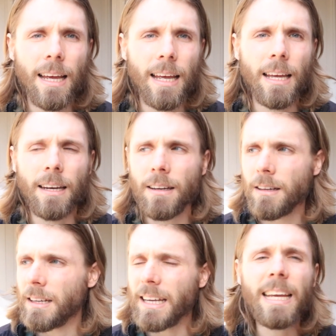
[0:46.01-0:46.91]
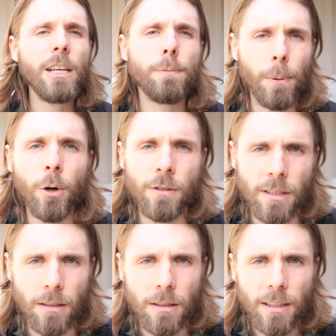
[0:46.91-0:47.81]
in each
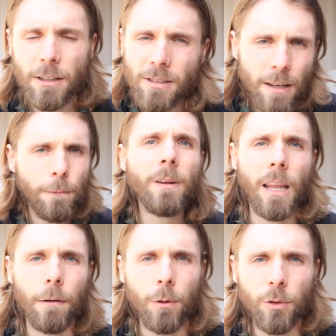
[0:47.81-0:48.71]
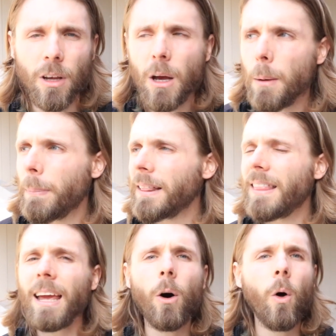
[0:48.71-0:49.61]
person. There's different levels, but
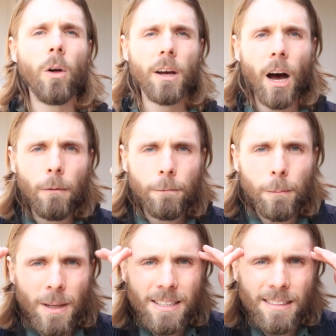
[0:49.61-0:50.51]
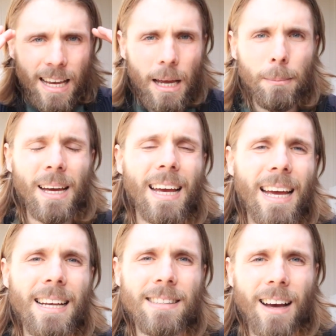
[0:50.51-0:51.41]
they all come from the same
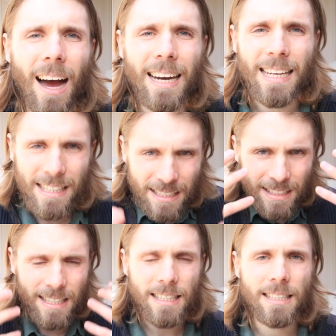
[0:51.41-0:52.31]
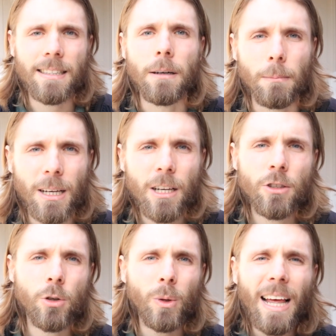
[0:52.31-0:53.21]
anxiety system.
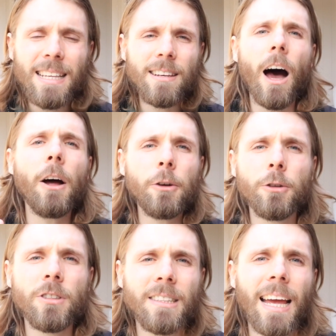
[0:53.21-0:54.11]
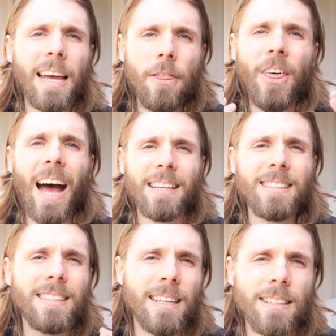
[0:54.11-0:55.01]
So let's understand that
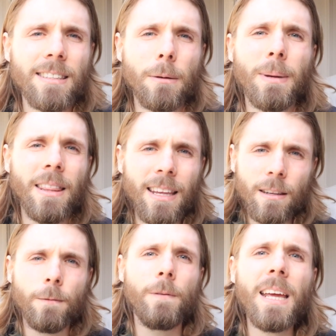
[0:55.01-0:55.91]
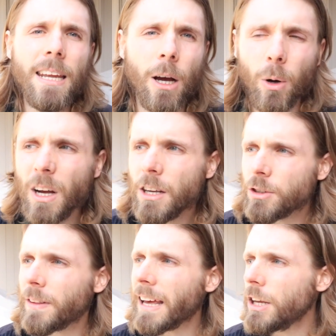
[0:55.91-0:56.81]
system in this video
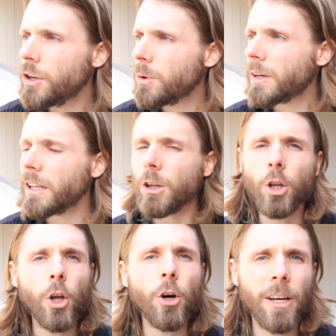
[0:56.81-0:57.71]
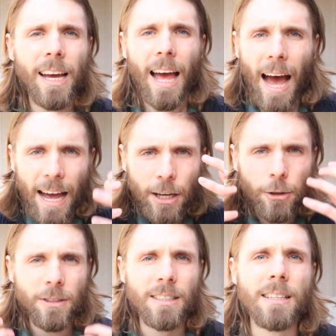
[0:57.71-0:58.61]
so that you can look at
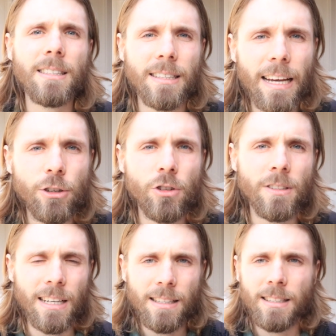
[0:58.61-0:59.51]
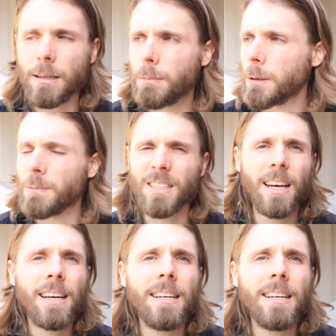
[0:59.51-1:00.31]
your sensations and symptoms